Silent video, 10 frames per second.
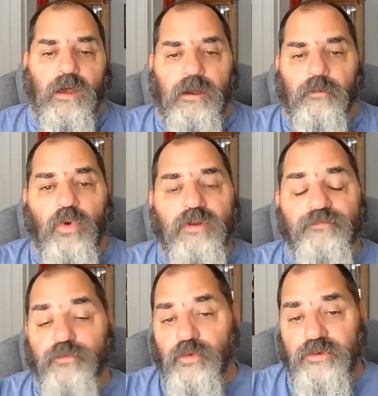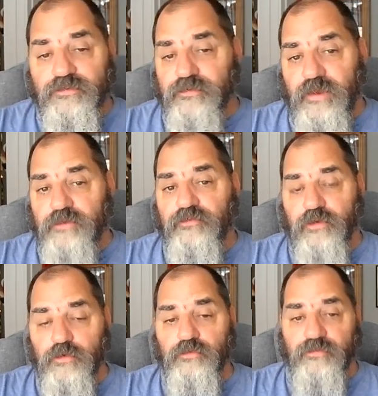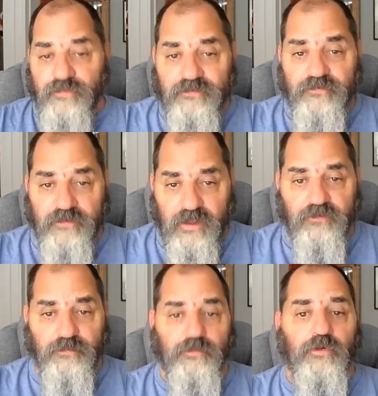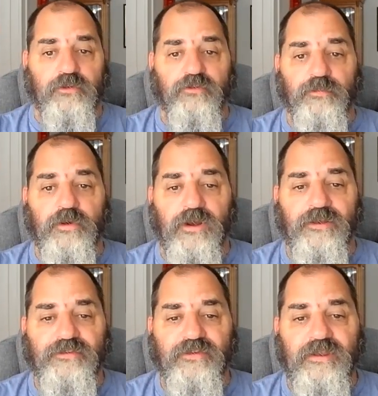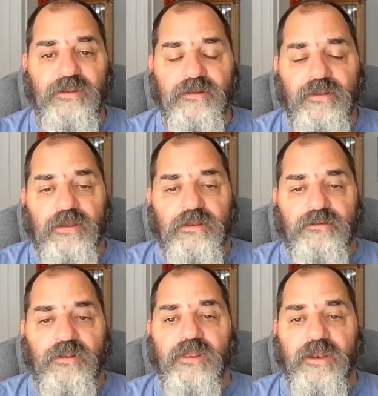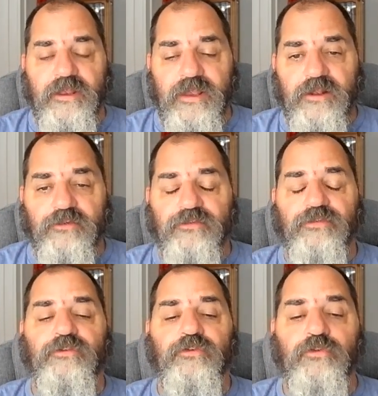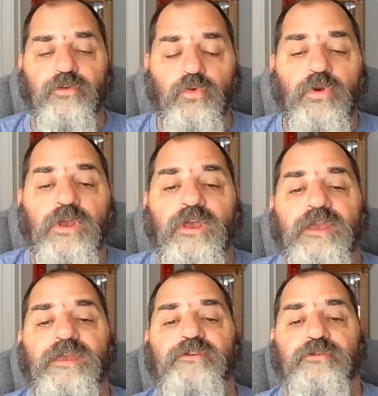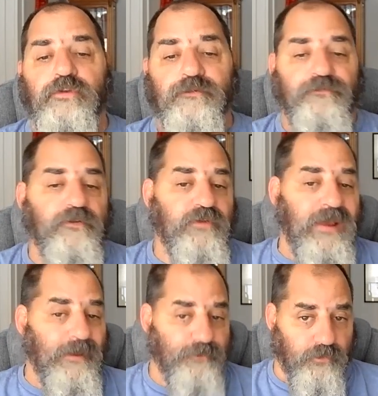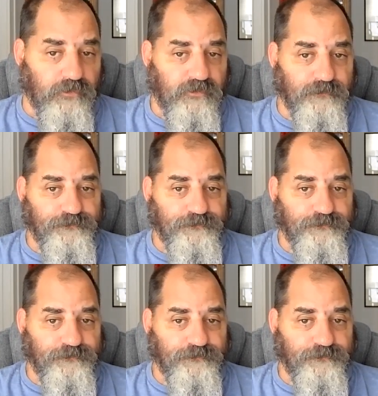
Uh, one of the reasons I chose this textbook is because it delineates the two in two different chapters.